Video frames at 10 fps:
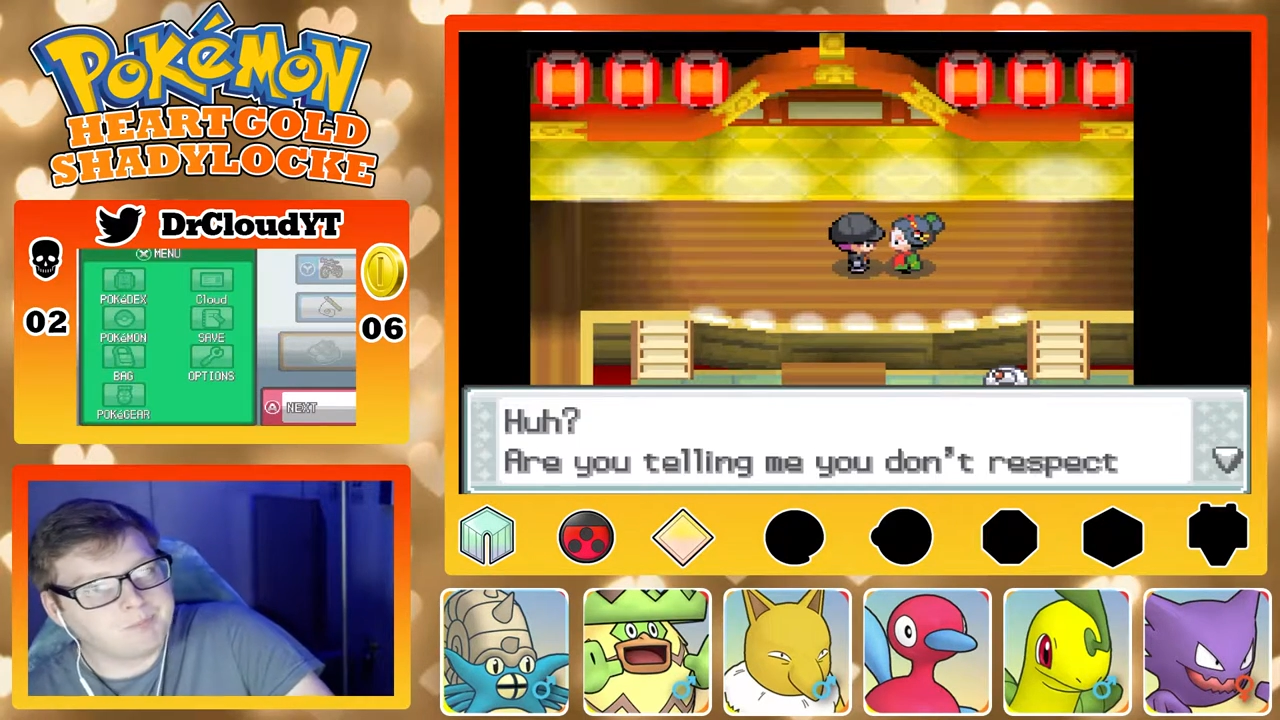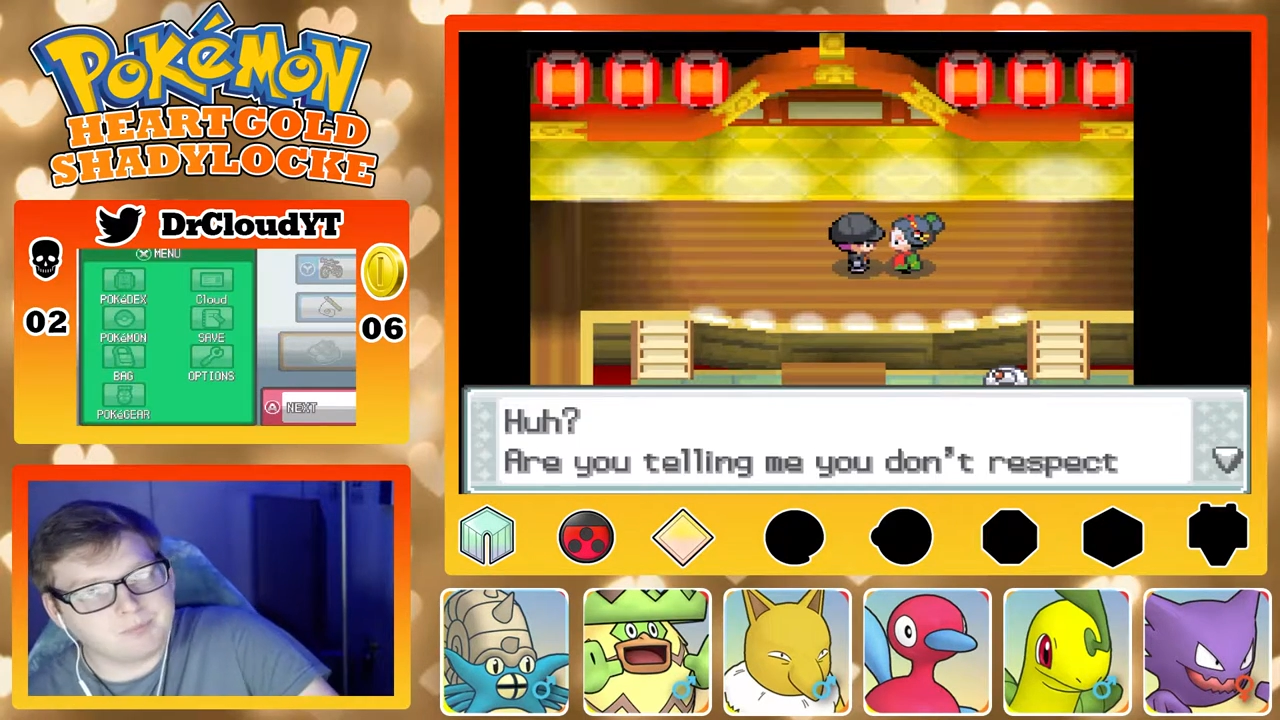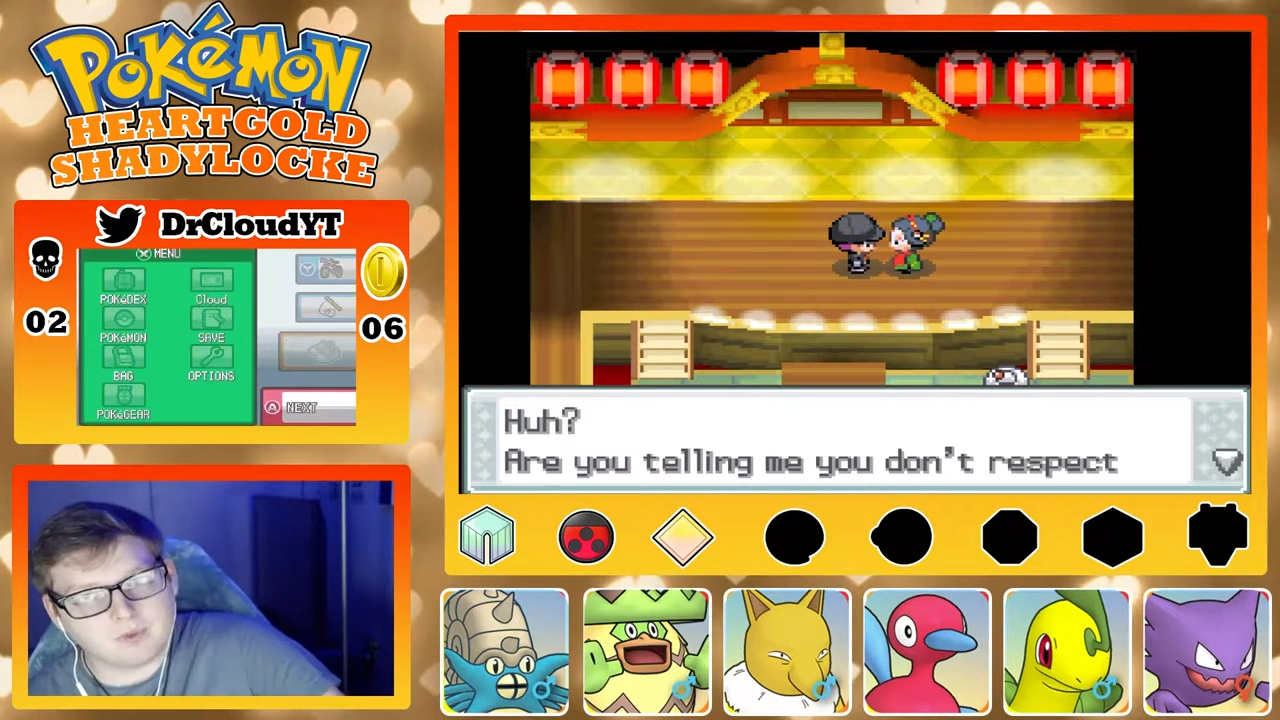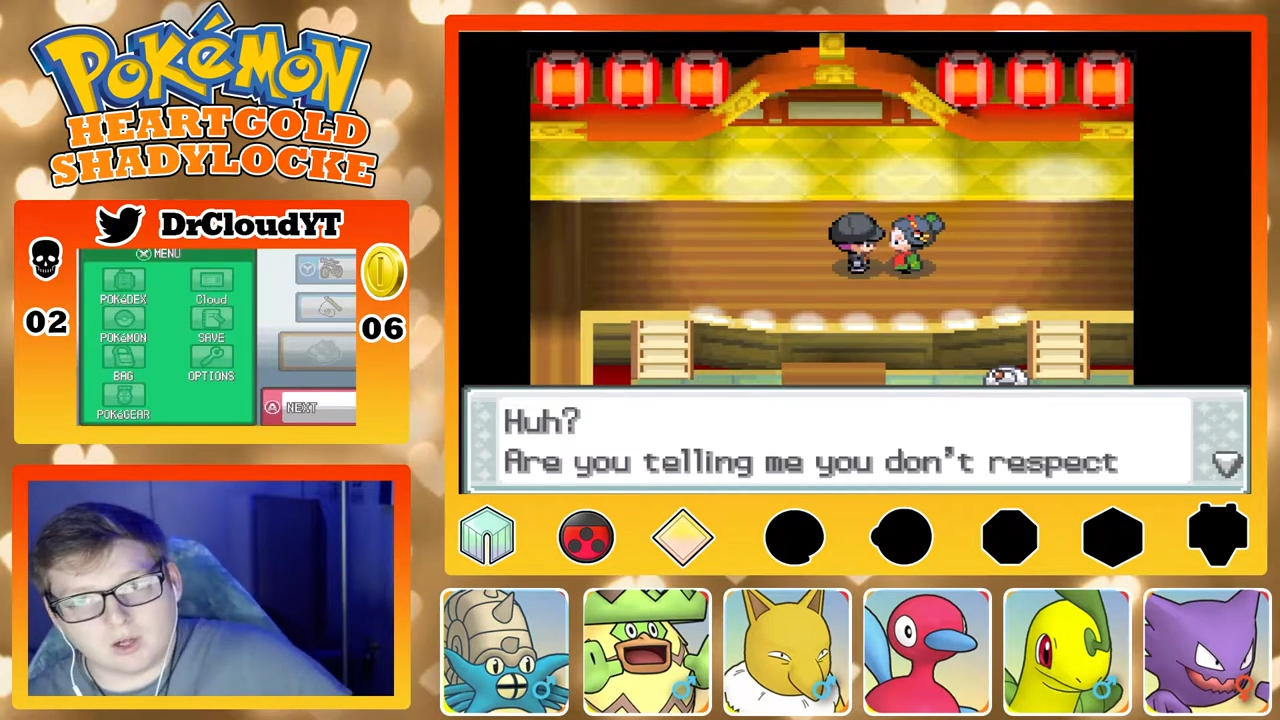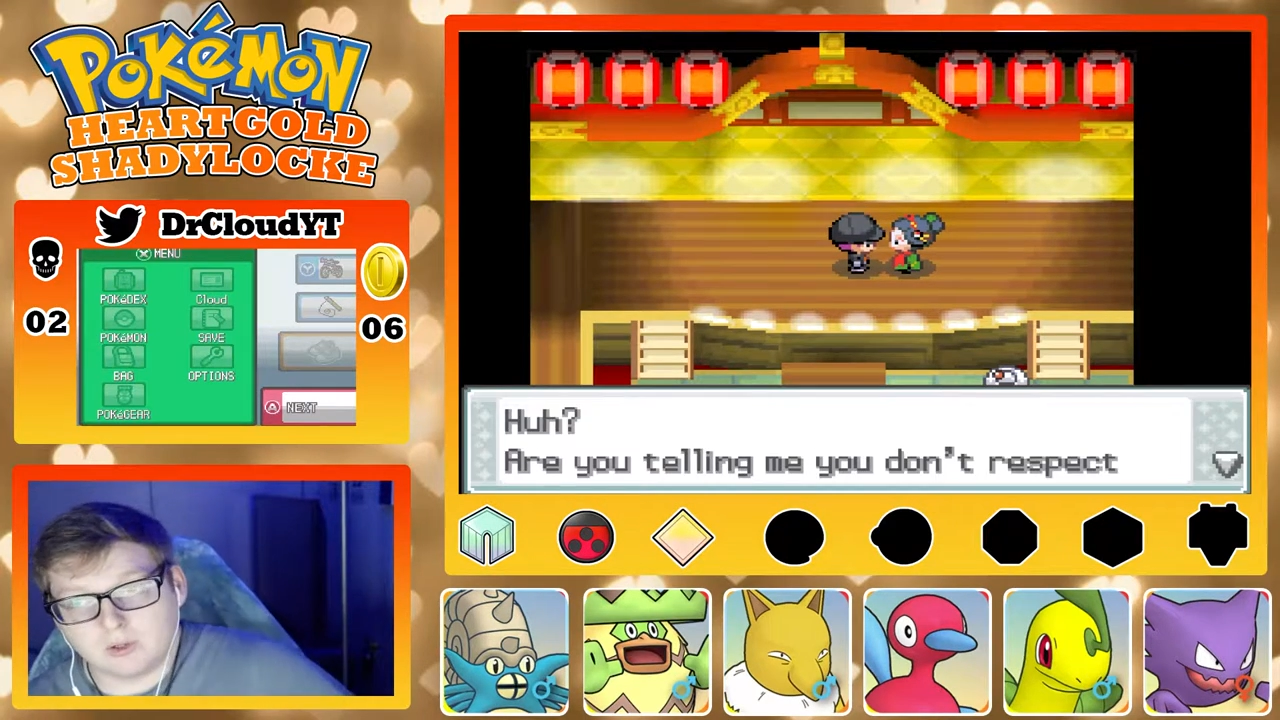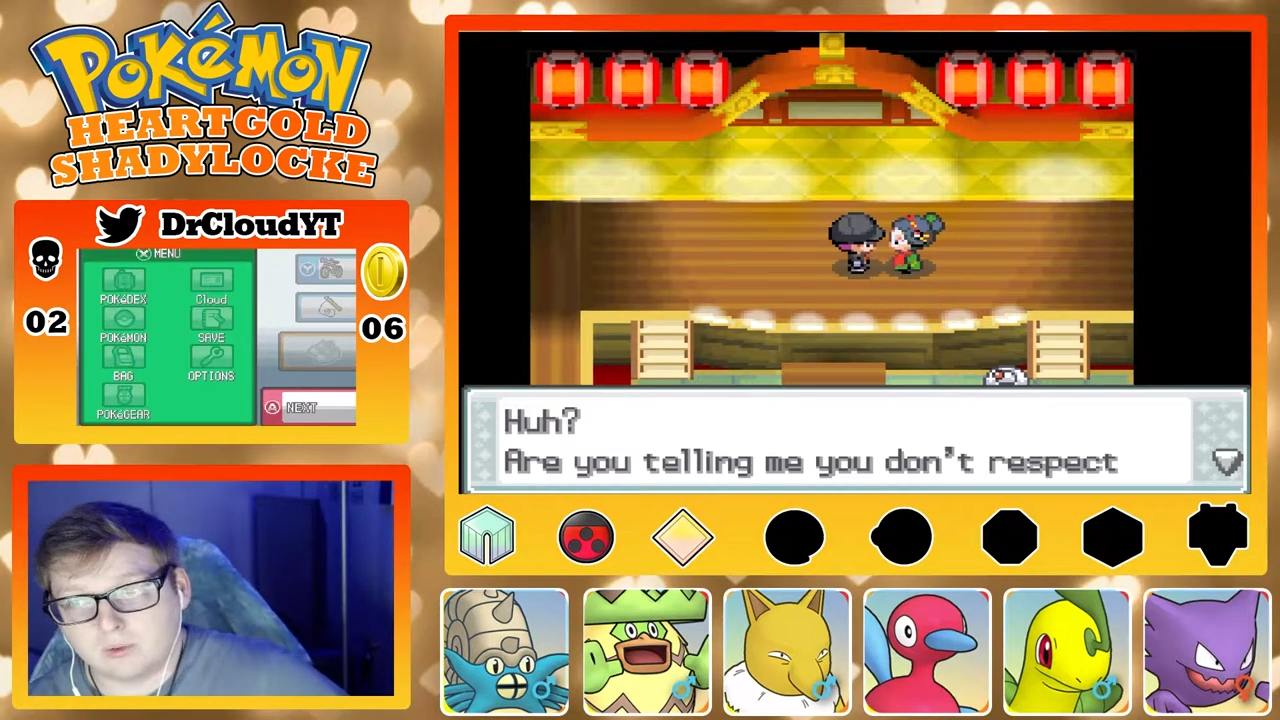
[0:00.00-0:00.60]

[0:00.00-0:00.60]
Although